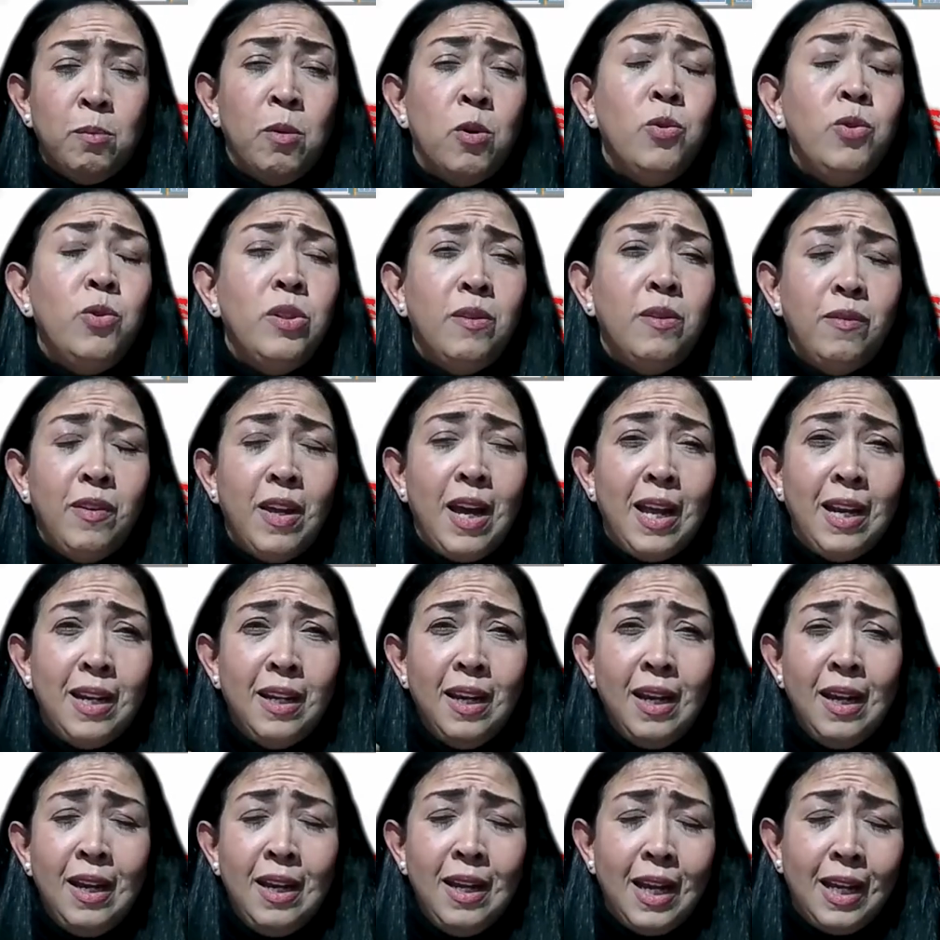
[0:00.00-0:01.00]
Most of
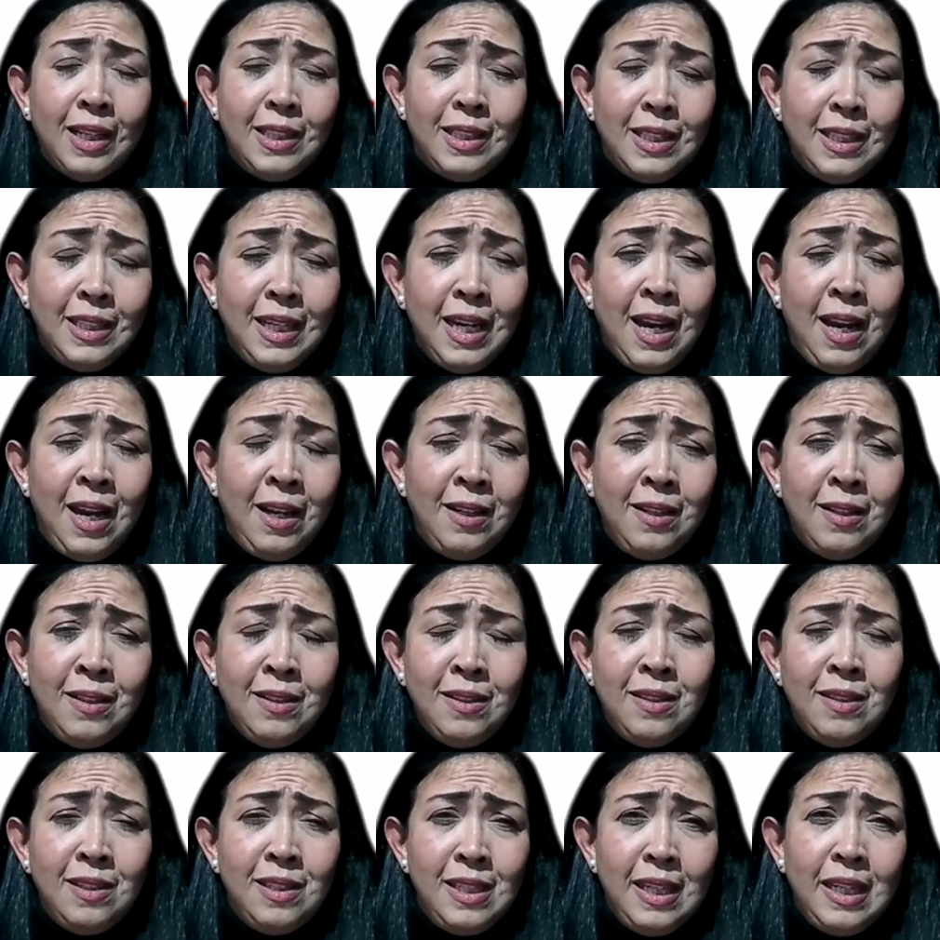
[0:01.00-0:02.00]
that has the
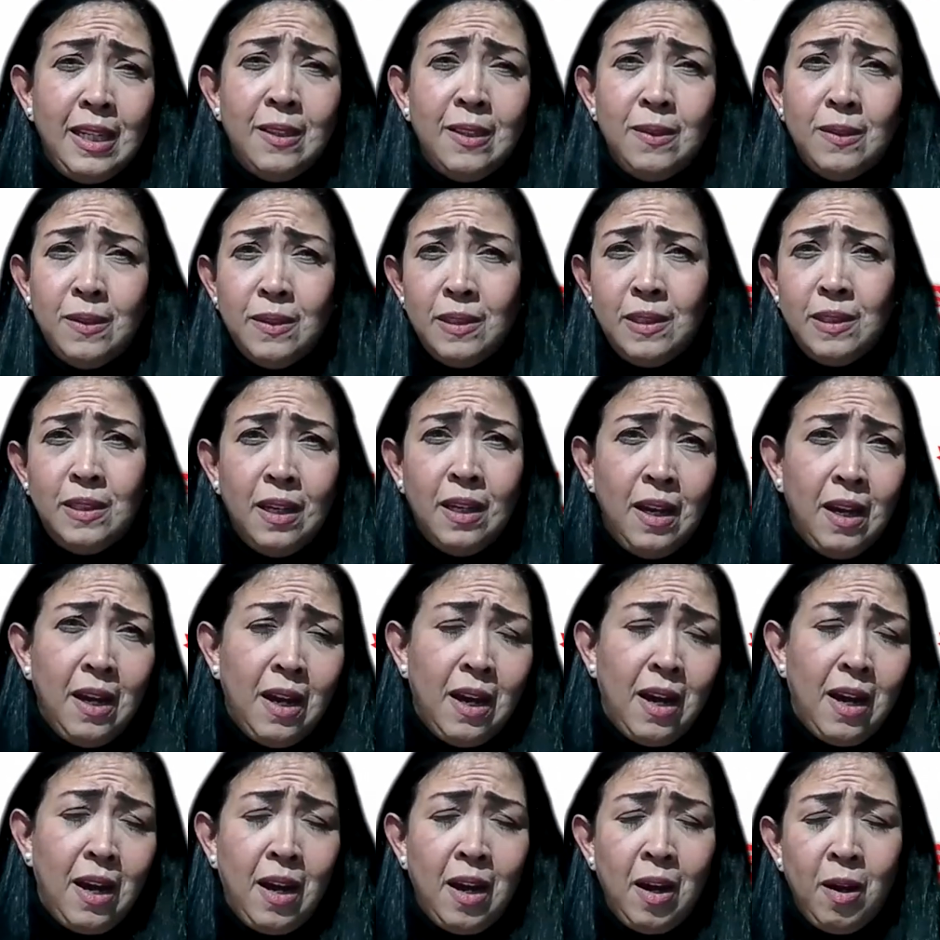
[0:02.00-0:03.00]
end sales
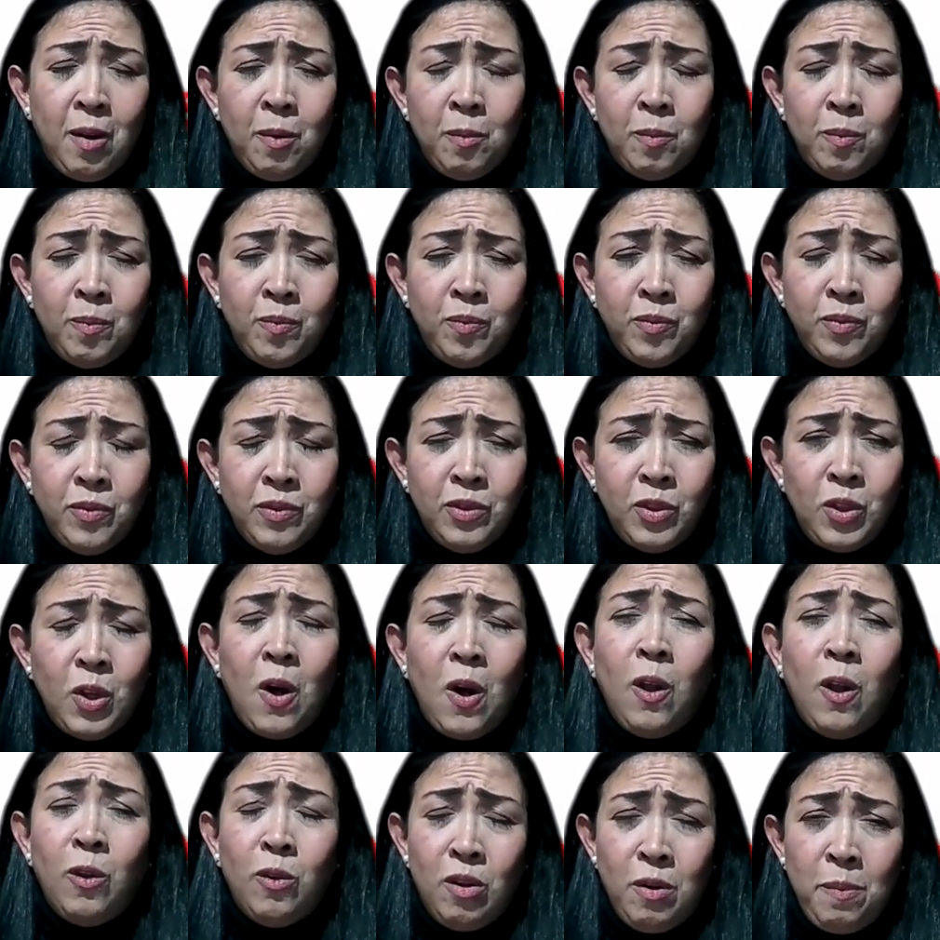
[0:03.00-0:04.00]

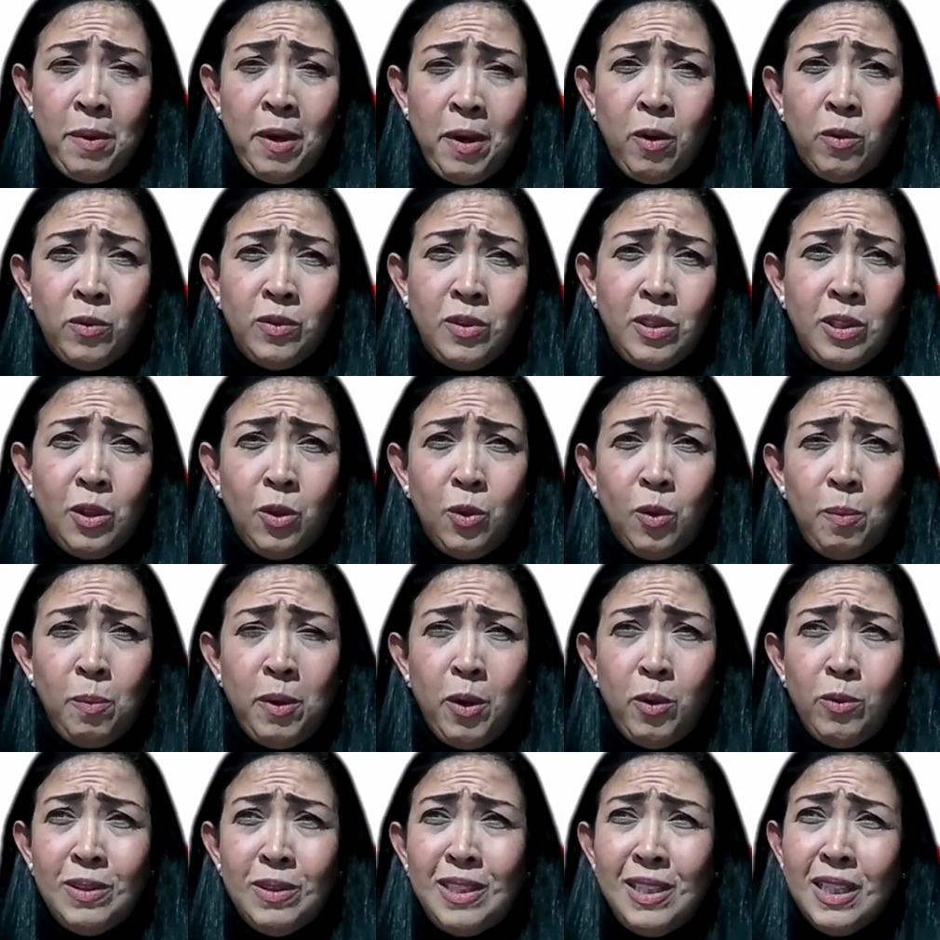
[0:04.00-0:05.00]
dollar amount. So
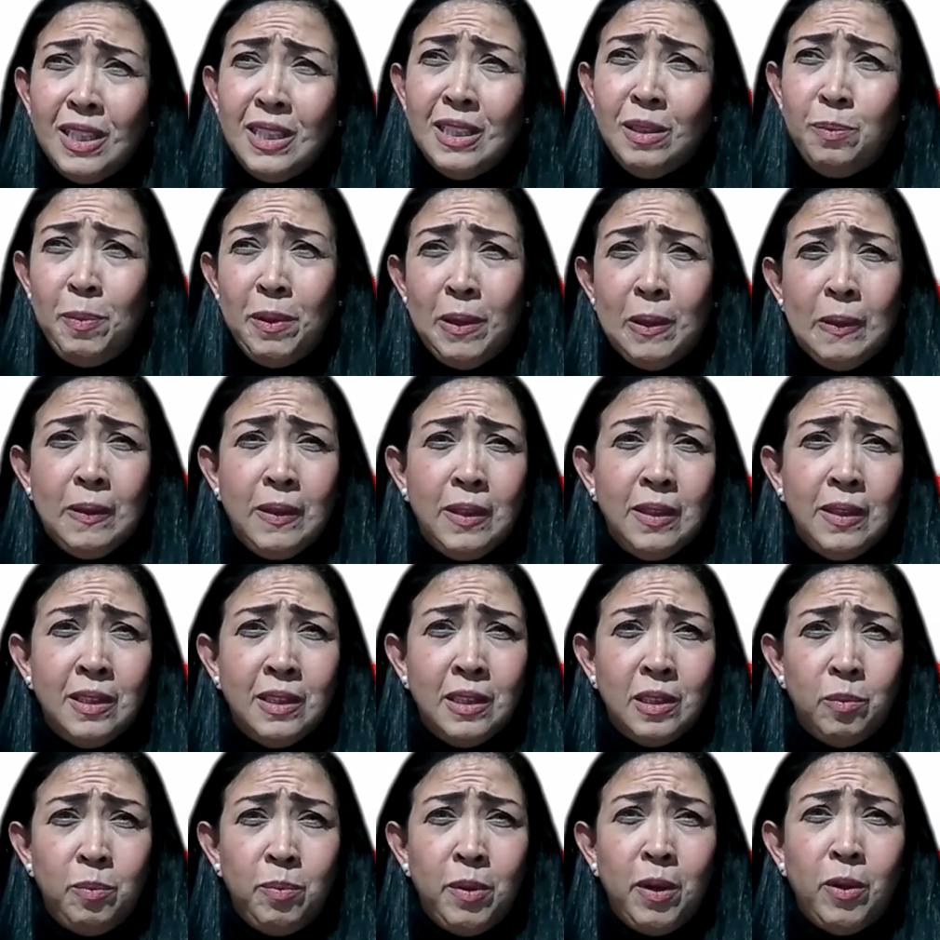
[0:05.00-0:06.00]
about 6 billion
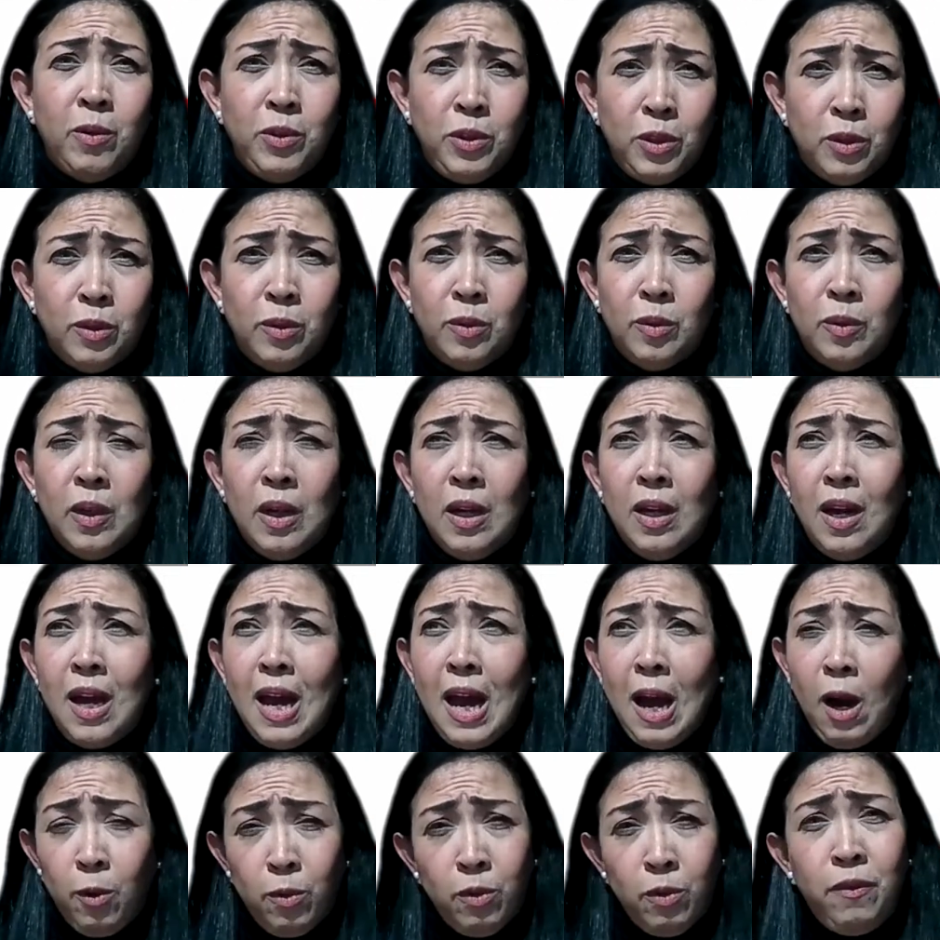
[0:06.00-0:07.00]
is about your
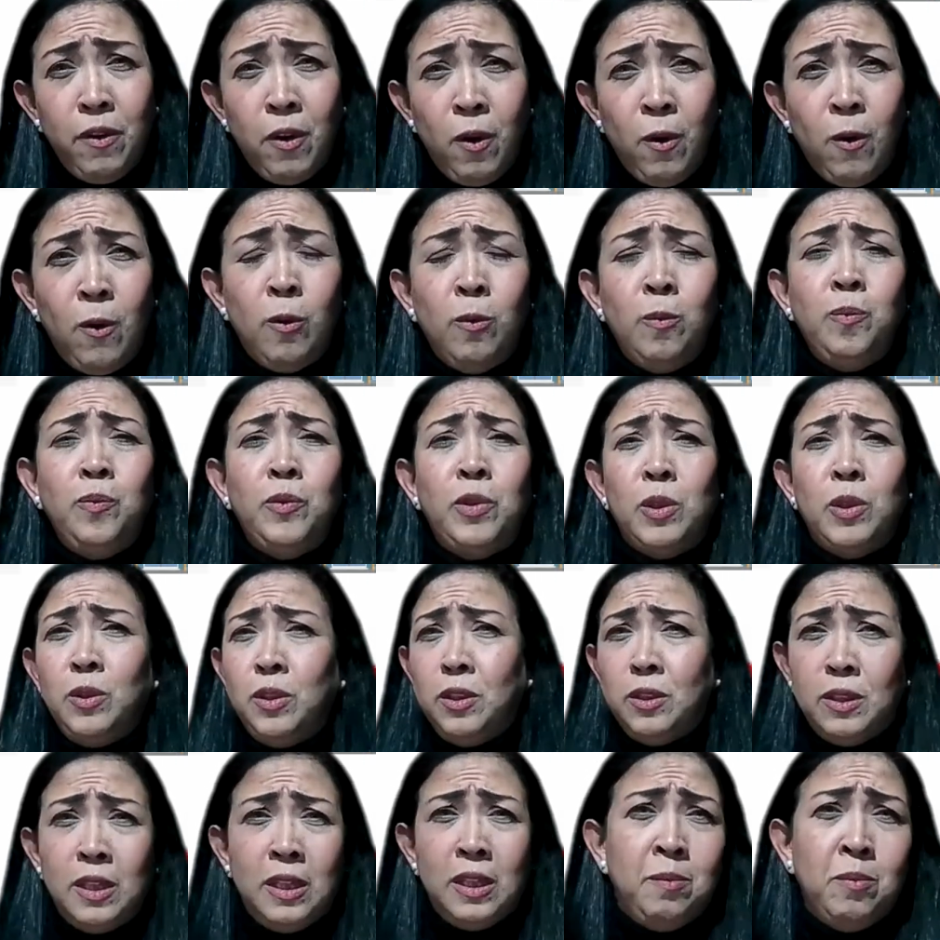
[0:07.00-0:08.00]
out-of-home, so
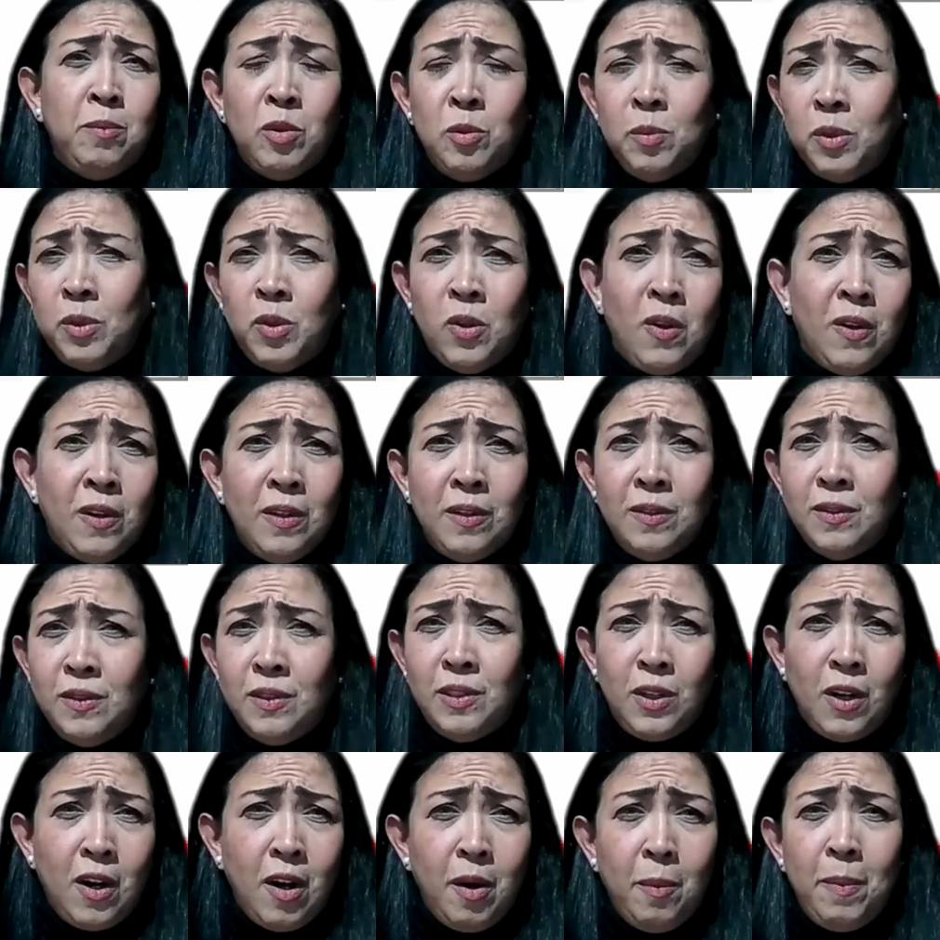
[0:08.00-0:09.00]
your Tim's,
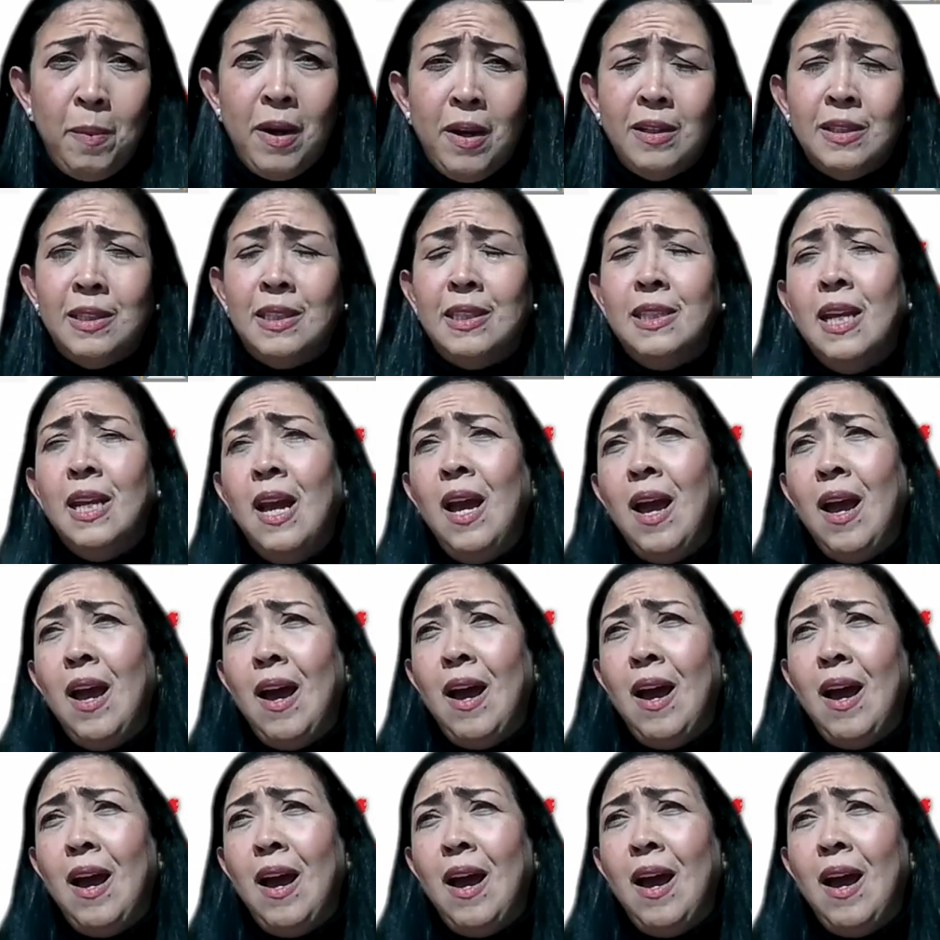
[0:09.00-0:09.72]
McDonald's, Starbucks,